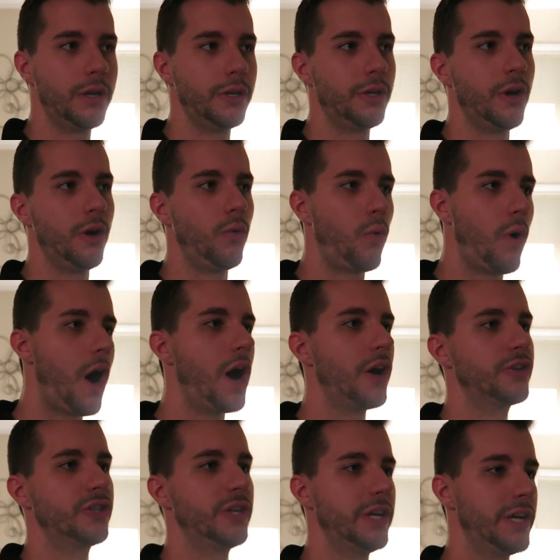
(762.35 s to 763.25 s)
you know,
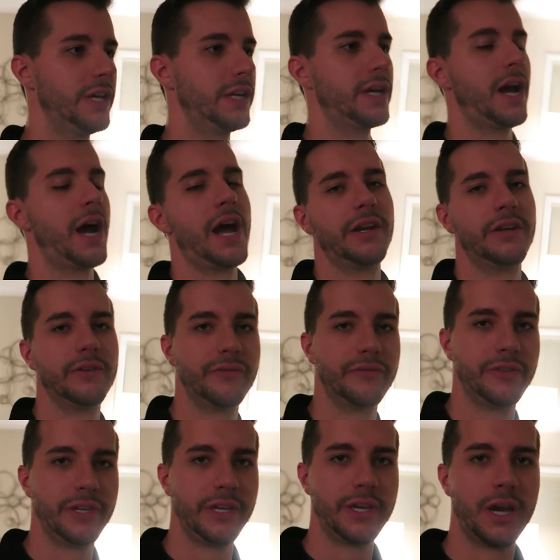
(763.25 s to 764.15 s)
washing and kind
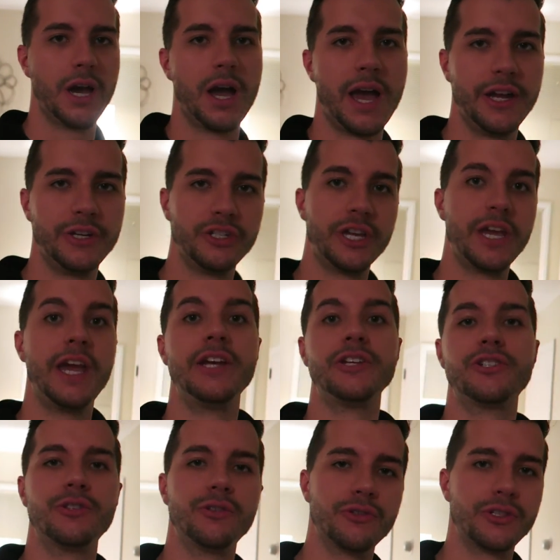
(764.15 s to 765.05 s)
of the
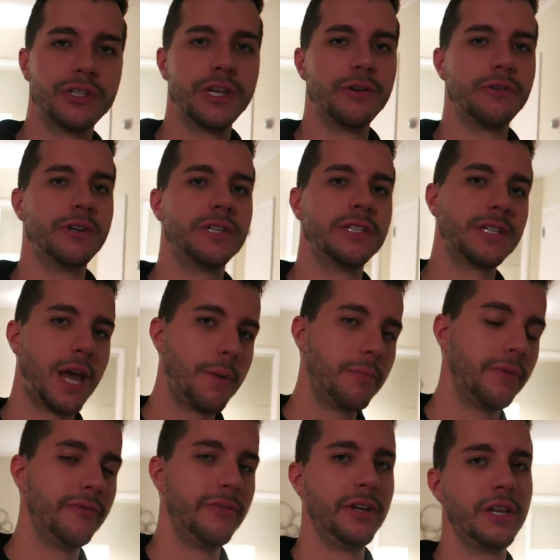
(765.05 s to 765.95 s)
educational series
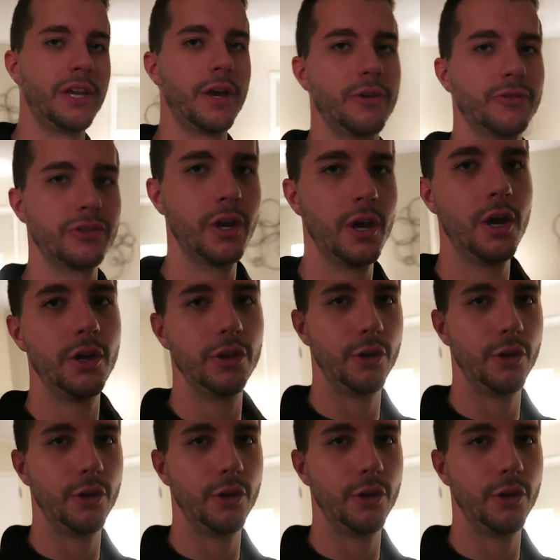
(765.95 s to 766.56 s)
type of videos.